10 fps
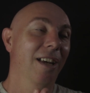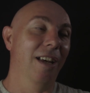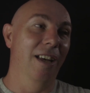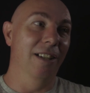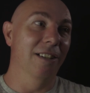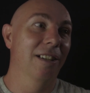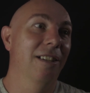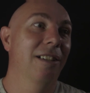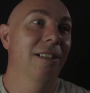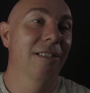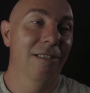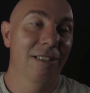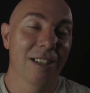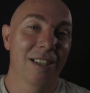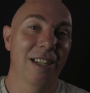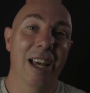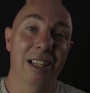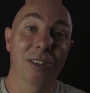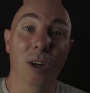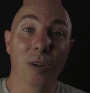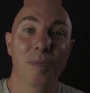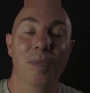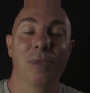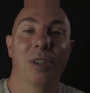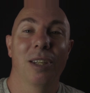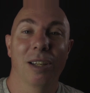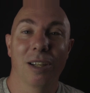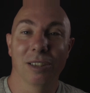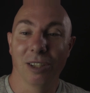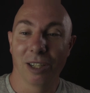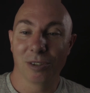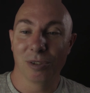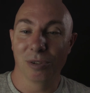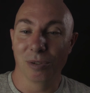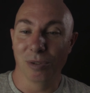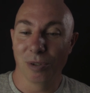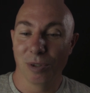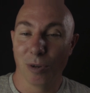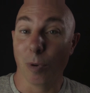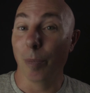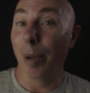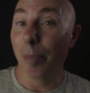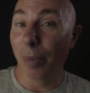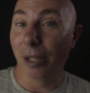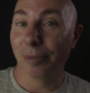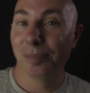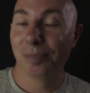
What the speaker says: And on a sad note, I'd like to remember